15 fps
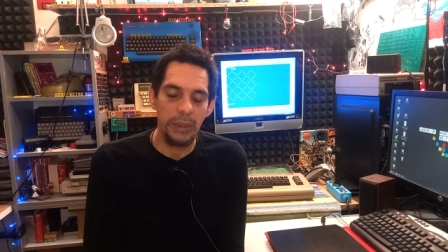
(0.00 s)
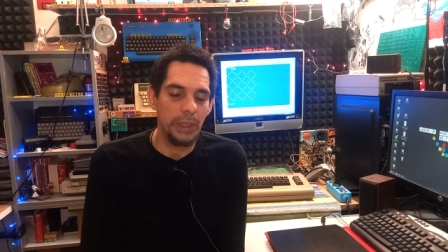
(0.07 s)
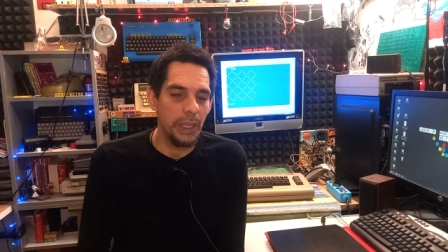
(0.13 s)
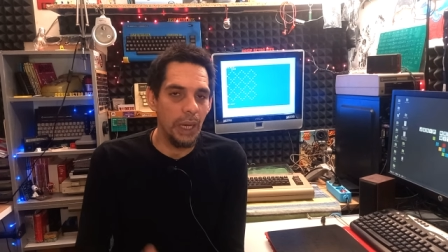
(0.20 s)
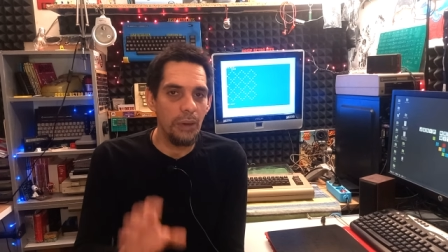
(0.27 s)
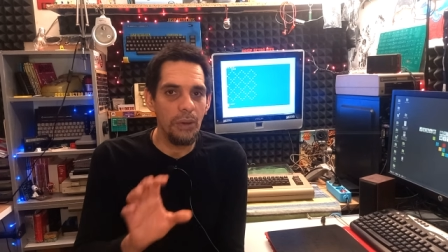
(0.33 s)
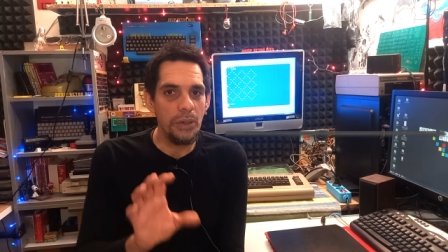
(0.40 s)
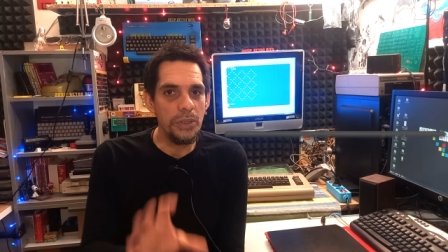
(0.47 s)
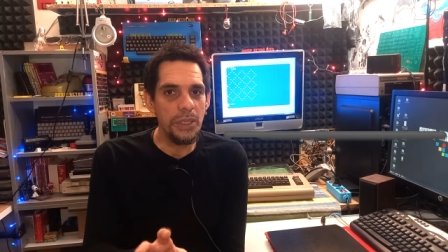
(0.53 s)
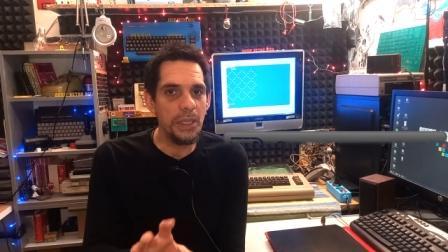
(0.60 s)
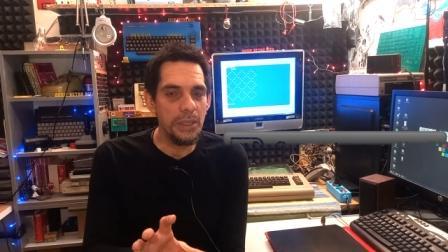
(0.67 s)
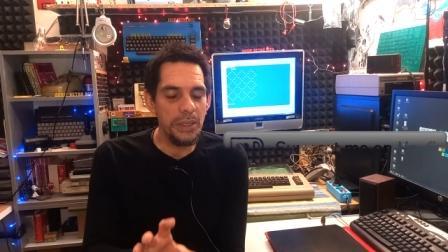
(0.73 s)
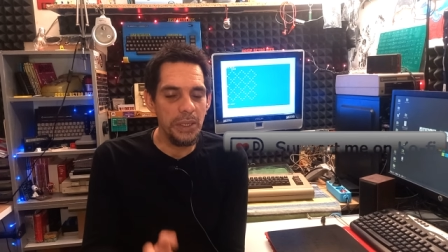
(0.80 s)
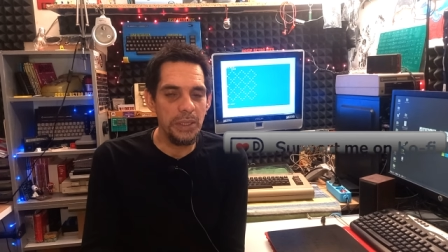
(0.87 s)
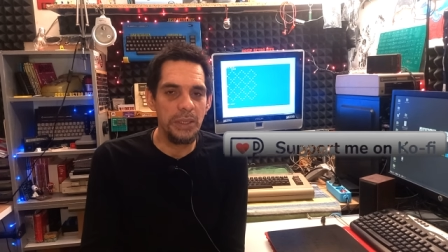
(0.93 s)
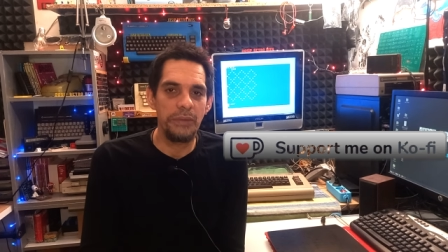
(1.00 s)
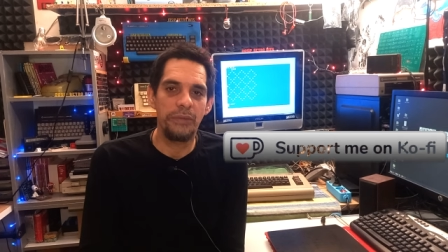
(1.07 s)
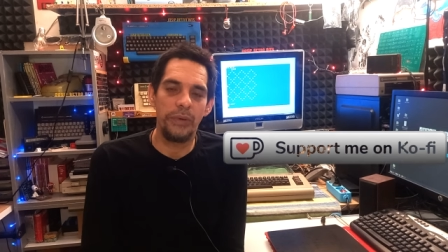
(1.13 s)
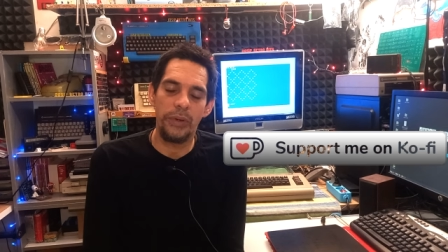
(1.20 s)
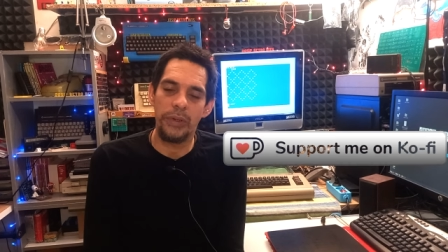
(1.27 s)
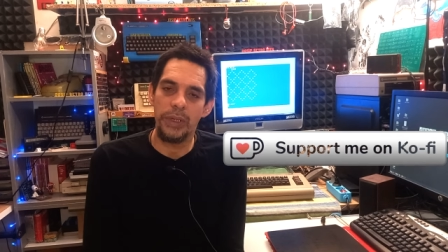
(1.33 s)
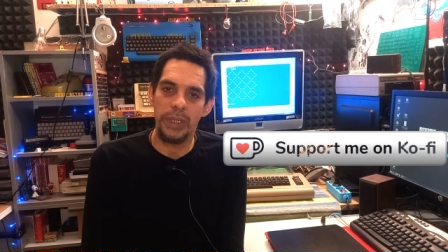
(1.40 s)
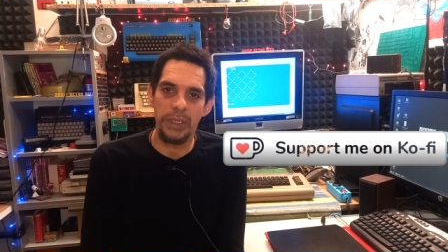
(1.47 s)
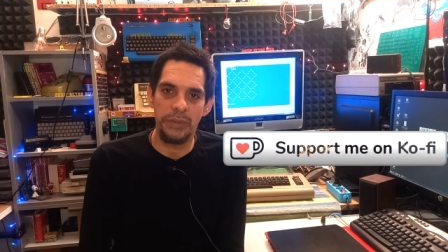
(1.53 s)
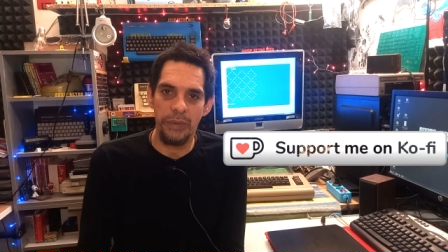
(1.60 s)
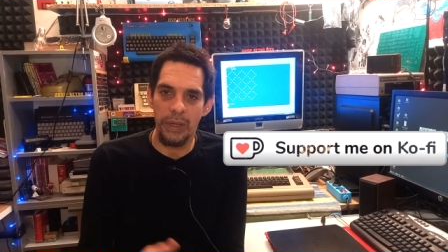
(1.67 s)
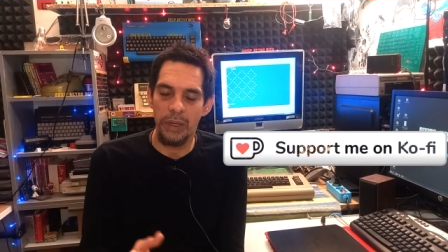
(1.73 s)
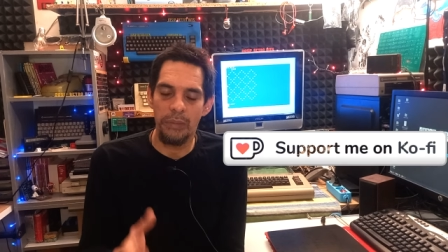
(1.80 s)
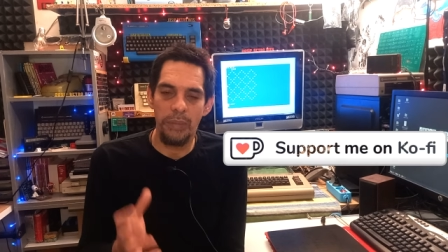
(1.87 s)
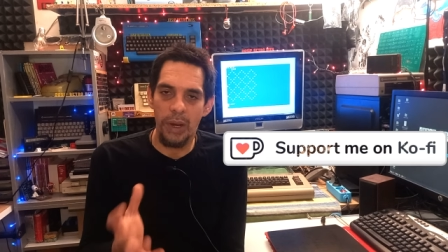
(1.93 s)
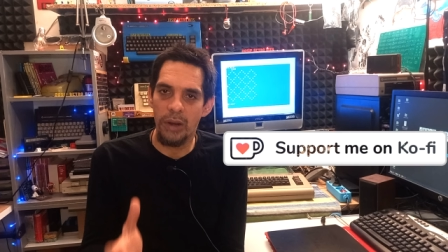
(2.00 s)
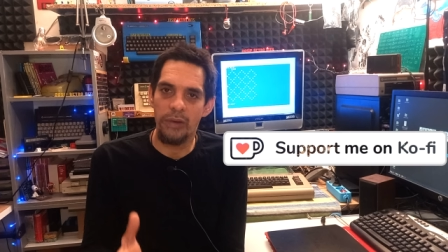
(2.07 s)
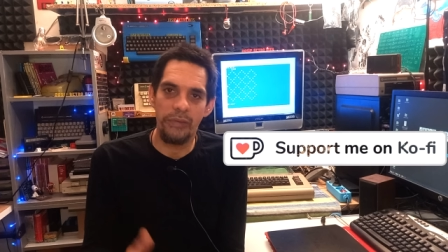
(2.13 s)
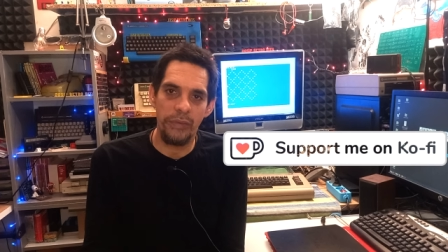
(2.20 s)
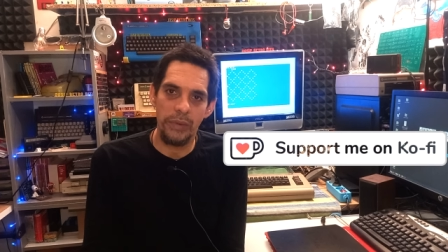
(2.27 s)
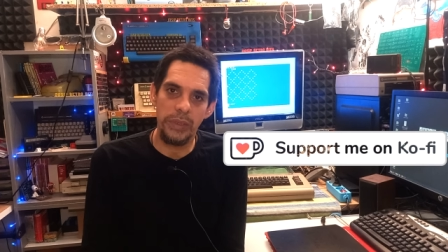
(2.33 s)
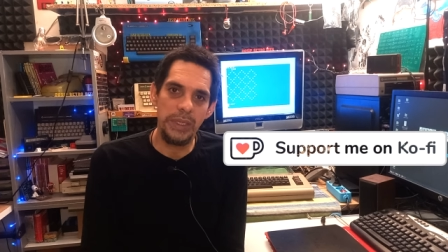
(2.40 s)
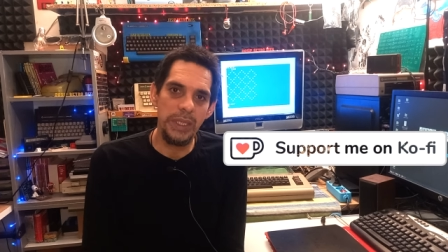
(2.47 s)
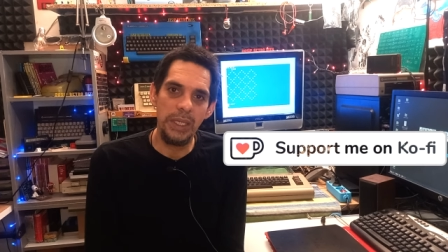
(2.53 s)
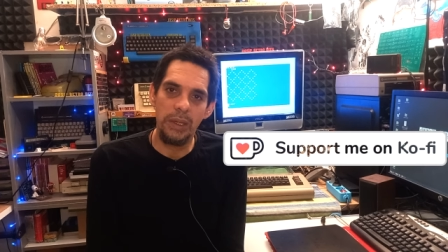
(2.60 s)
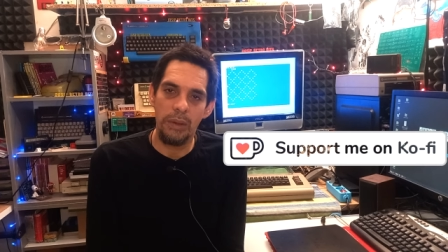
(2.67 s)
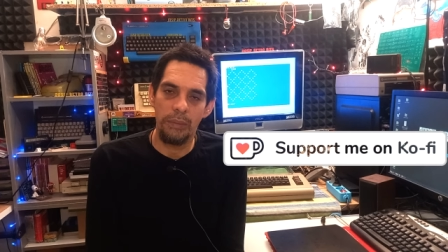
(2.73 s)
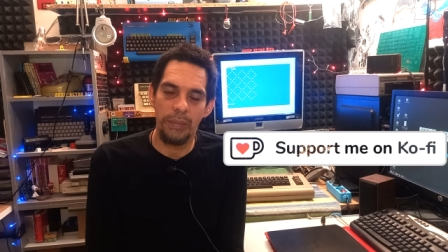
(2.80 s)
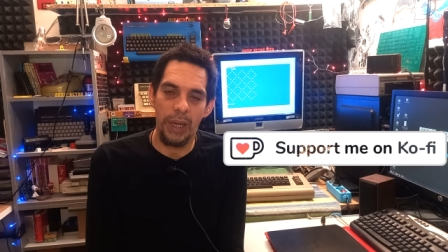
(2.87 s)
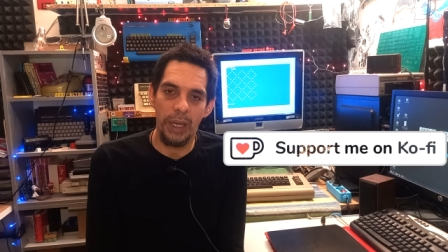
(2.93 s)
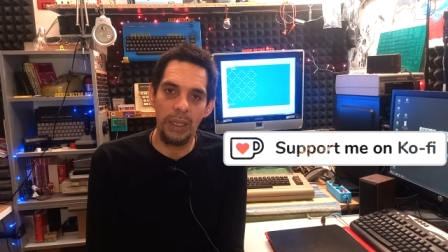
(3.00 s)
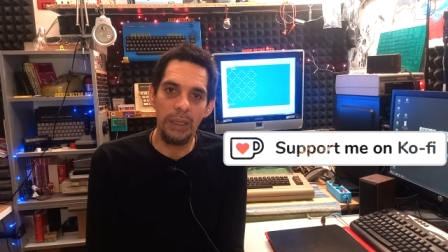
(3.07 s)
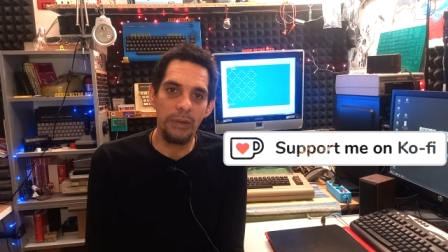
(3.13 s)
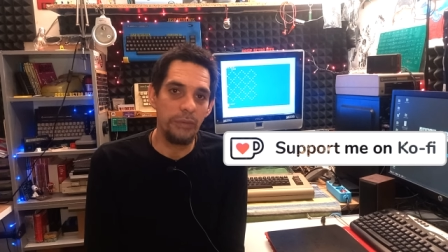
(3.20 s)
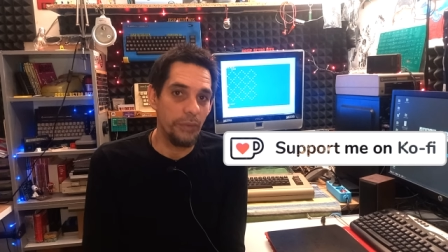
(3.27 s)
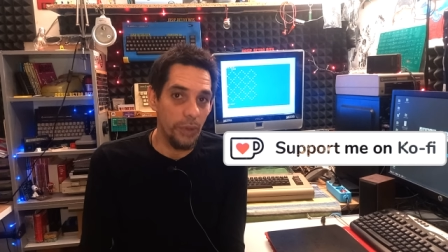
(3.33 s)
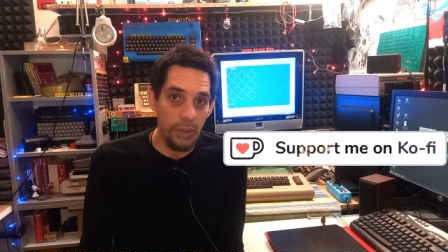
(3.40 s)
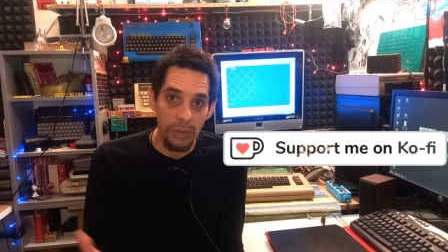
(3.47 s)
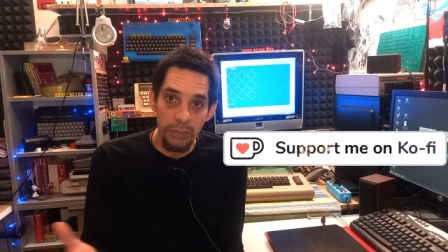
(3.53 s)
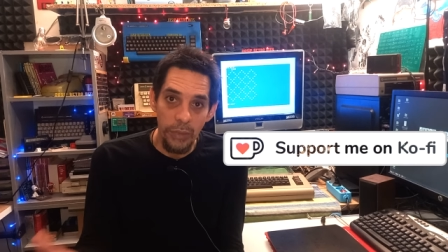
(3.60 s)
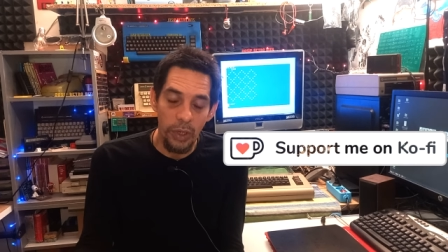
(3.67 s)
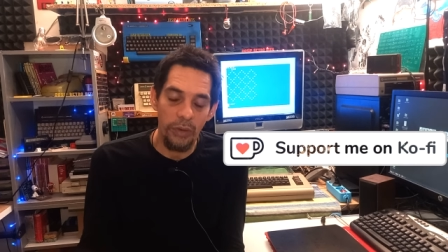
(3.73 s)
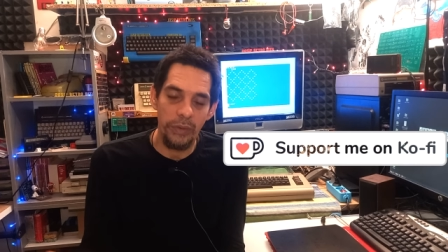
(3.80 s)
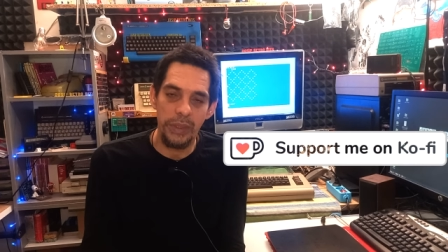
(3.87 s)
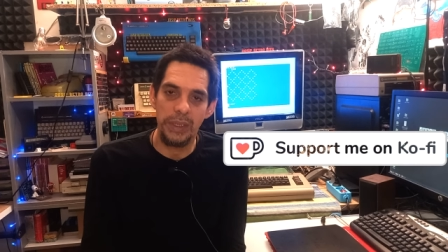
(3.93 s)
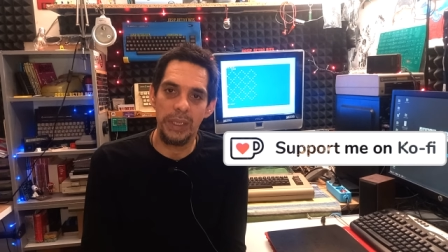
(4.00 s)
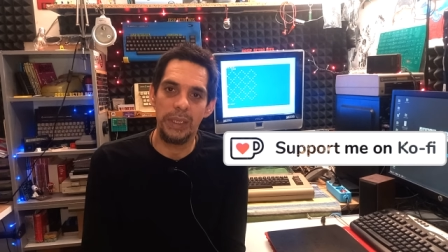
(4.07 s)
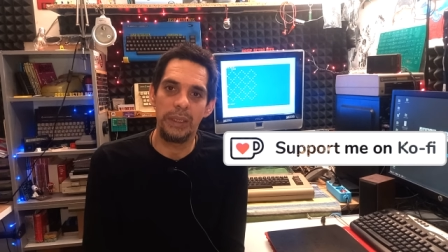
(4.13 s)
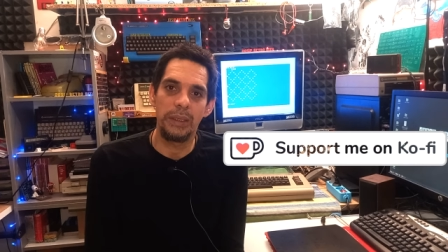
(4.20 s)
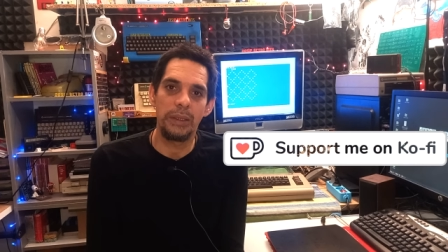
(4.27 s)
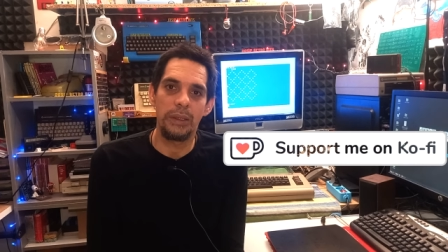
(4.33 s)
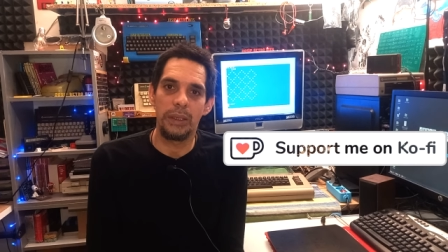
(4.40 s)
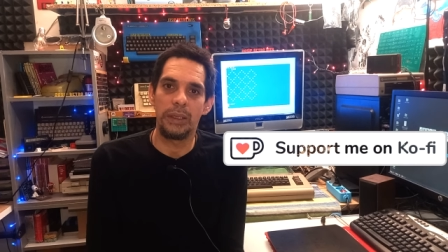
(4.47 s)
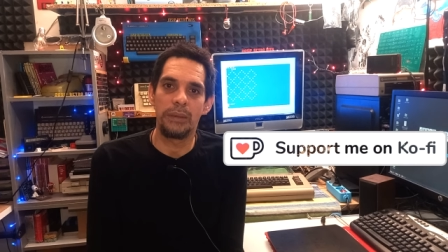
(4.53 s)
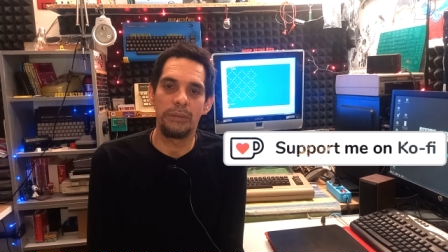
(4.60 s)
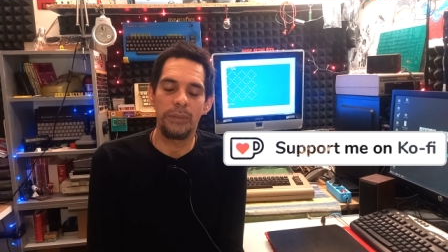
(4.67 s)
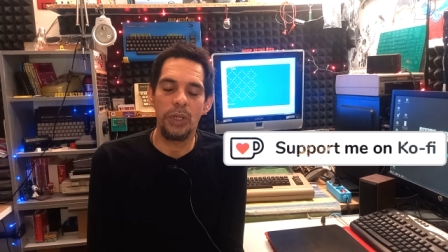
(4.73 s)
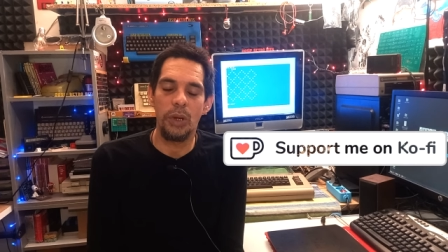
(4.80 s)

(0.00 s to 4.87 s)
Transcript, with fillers: Now Oscar 64 is very powerful C compiler for obviously uh,